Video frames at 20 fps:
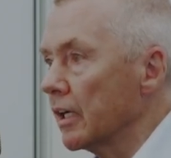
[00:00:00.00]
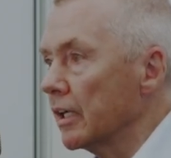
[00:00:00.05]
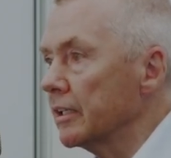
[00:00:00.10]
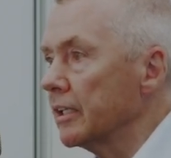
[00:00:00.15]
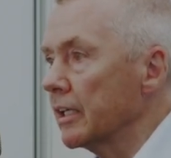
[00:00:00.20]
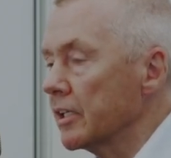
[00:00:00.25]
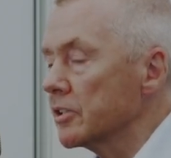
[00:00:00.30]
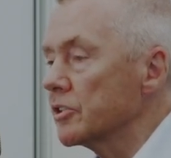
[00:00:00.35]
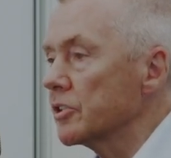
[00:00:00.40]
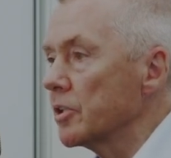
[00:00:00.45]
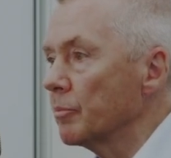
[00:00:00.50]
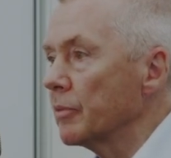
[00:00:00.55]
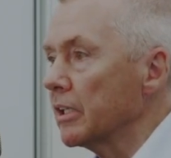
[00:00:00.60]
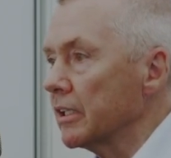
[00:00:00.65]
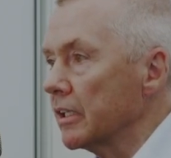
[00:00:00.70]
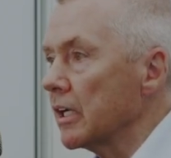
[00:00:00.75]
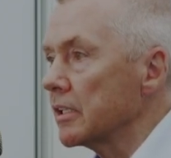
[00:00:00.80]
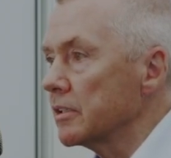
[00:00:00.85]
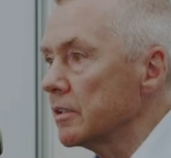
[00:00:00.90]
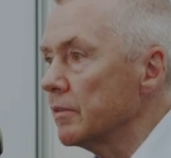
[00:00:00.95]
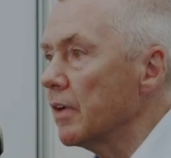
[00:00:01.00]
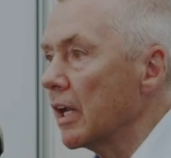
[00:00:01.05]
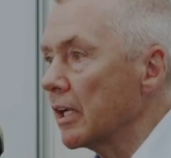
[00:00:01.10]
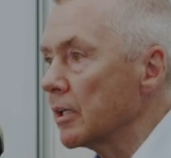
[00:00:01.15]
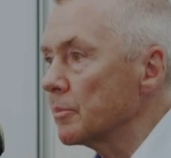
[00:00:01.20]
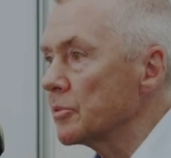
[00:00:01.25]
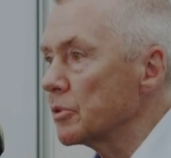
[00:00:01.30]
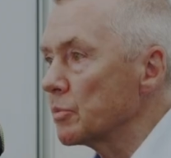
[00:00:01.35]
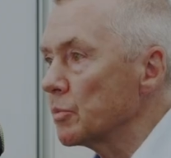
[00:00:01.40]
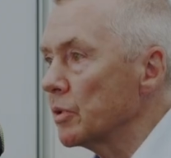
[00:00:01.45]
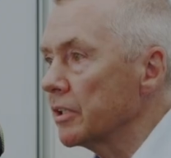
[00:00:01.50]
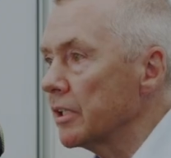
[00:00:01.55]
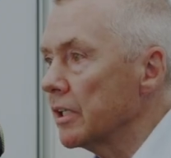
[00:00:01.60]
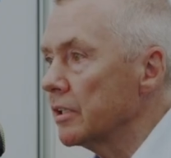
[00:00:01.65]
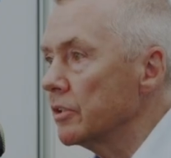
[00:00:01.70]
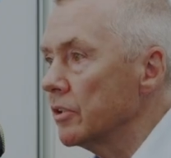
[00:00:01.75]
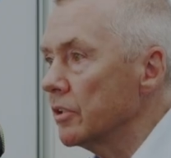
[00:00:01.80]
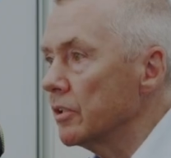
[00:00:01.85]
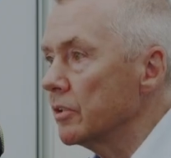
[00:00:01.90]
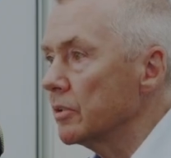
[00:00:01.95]
I think it's something that develops
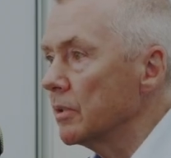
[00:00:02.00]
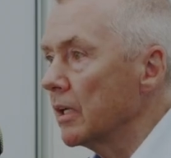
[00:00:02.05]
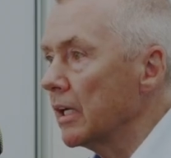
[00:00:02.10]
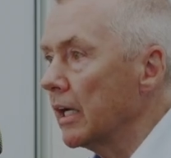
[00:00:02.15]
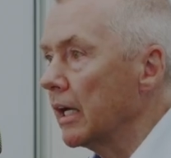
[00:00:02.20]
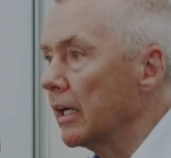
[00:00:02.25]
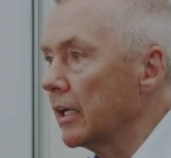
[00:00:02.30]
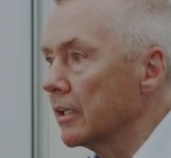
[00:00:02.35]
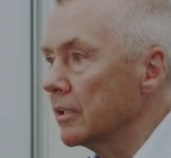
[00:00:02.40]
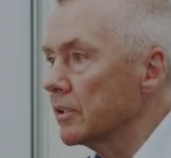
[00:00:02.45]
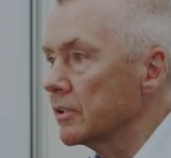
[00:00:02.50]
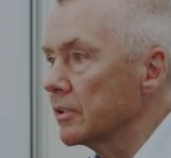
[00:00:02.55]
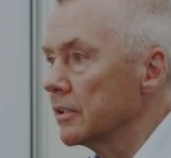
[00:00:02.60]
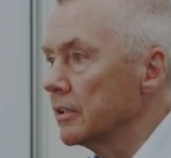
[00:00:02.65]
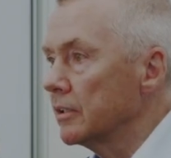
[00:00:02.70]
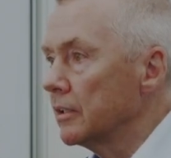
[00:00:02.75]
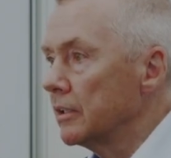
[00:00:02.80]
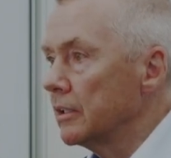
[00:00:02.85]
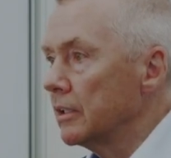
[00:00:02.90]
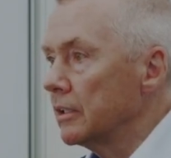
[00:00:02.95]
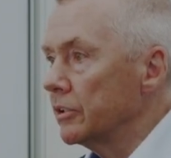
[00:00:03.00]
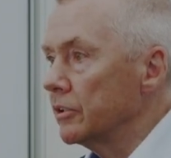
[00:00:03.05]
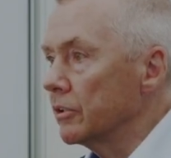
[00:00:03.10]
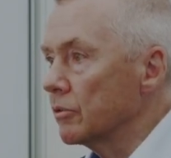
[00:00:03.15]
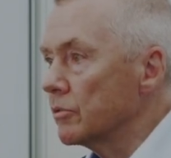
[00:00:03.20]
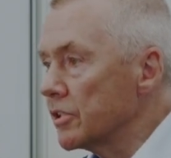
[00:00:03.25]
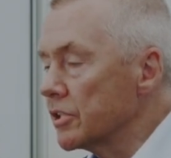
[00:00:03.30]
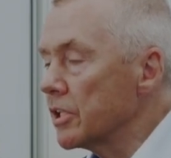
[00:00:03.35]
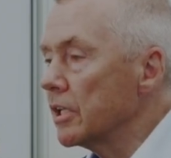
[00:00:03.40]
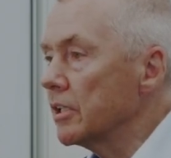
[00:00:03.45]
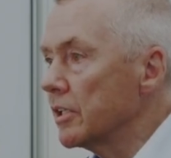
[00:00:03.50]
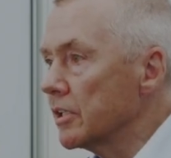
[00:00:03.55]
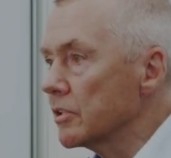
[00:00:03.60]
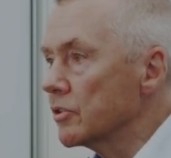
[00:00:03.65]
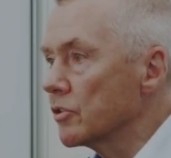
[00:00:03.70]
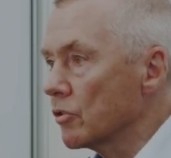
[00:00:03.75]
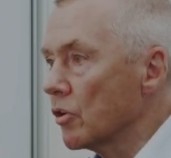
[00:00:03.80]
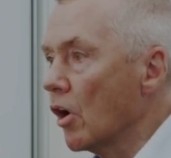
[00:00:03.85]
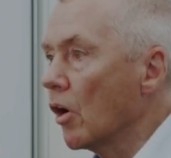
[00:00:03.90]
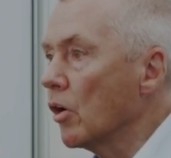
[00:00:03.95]
within you, and your
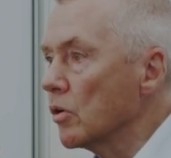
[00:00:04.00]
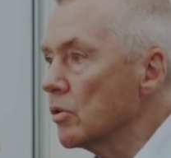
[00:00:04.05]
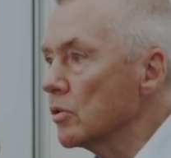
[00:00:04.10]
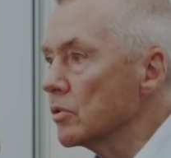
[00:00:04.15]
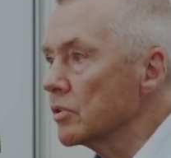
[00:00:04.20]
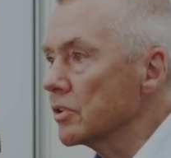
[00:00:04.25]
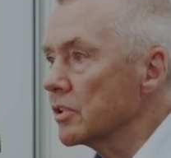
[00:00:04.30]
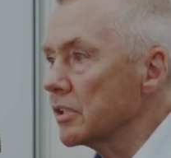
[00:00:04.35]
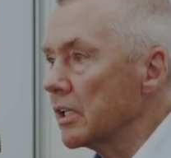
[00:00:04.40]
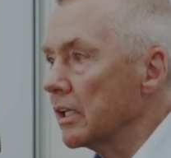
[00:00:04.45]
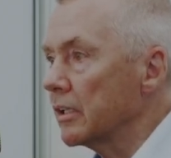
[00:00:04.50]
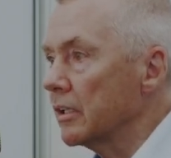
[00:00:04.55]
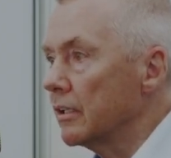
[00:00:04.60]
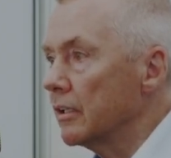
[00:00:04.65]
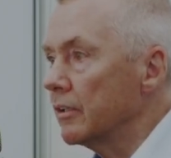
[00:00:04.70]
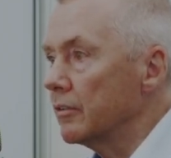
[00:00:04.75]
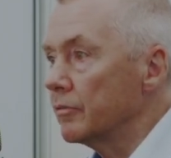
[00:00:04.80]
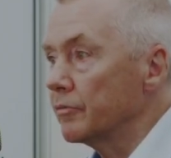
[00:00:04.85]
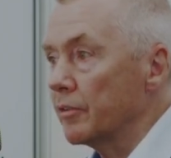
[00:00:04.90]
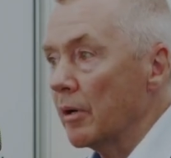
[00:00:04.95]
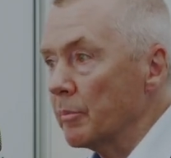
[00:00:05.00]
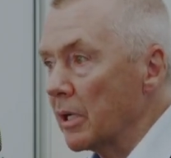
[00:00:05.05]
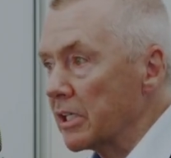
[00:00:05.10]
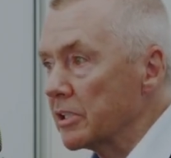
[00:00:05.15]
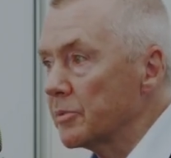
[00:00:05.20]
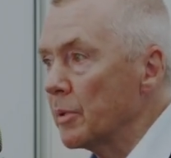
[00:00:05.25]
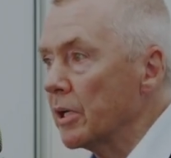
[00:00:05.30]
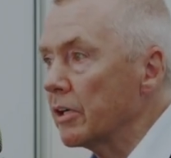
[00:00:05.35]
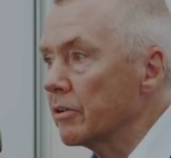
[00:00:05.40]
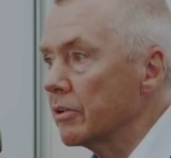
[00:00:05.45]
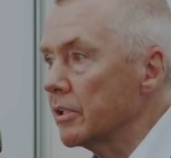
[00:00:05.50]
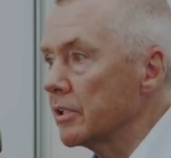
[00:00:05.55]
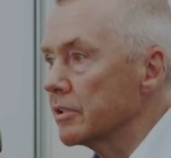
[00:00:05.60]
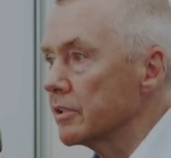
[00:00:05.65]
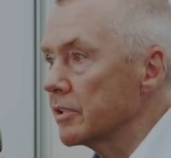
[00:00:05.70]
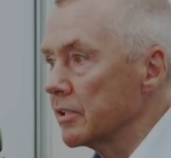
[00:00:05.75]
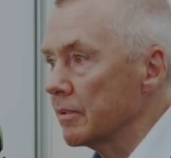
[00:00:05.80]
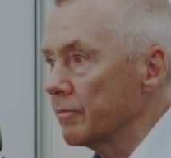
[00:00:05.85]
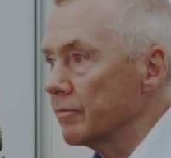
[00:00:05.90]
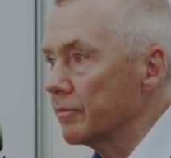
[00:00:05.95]
resilience grows from
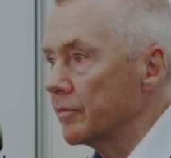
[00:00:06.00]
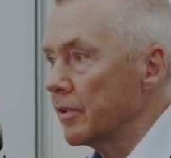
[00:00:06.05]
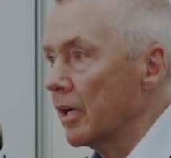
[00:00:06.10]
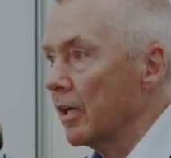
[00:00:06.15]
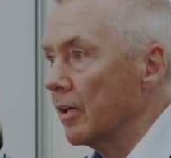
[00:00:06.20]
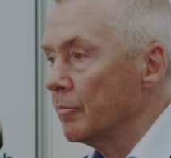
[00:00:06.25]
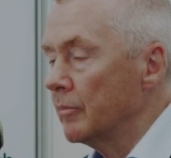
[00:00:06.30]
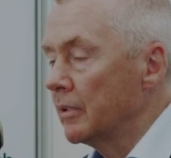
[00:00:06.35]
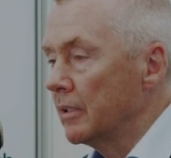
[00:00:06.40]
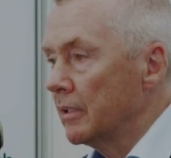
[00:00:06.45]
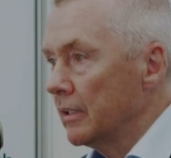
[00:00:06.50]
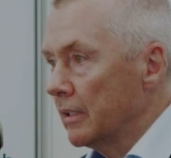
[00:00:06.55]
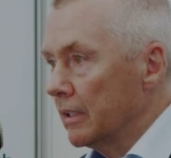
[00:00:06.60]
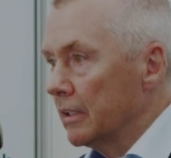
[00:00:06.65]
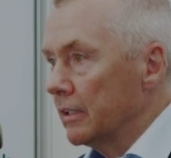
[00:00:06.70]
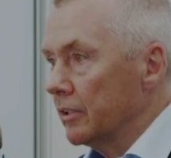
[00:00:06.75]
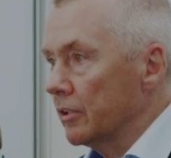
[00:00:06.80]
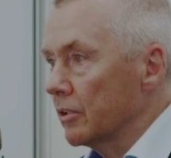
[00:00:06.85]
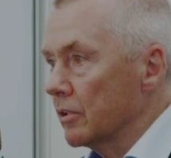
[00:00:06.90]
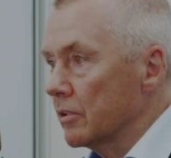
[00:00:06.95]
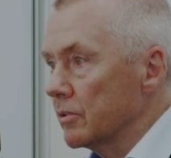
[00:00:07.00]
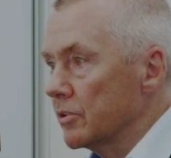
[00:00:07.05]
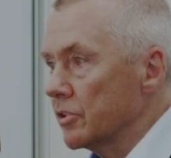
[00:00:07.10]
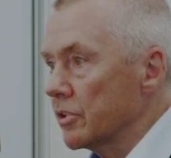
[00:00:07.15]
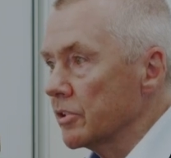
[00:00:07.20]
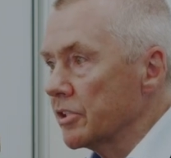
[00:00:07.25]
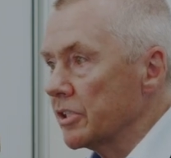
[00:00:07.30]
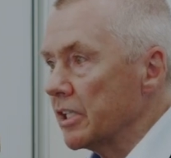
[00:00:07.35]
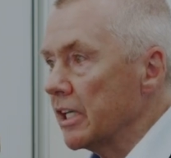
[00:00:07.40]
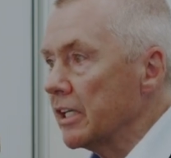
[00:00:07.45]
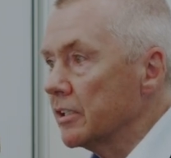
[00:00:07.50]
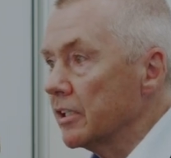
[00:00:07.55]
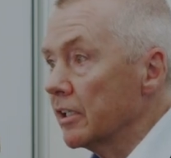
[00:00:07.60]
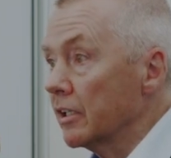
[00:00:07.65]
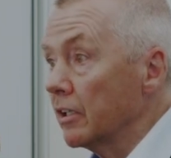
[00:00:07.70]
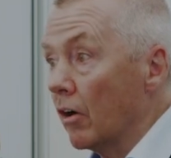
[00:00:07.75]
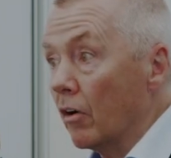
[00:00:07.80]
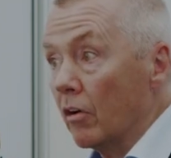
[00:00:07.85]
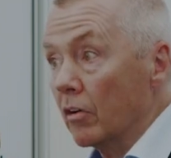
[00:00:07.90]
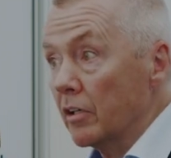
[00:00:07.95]
experience and from, you know,
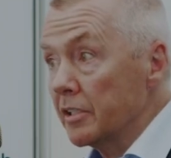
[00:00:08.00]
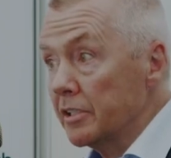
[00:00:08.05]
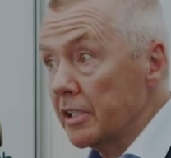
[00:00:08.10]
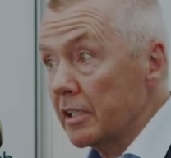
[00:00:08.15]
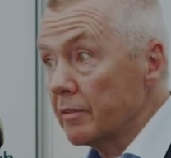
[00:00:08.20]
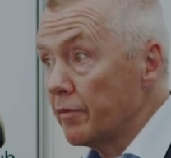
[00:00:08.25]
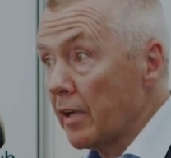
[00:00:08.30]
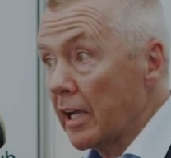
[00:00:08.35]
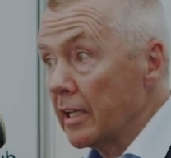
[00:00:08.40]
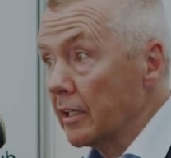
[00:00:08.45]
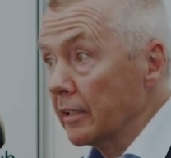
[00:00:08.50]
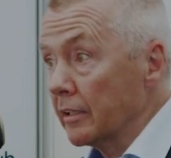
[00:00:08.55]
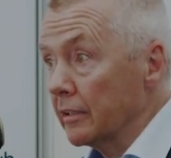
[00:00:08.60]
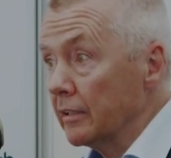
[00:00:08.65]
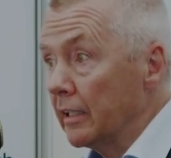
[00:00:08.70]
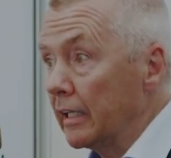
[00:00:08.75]
succeeding or indeed failing.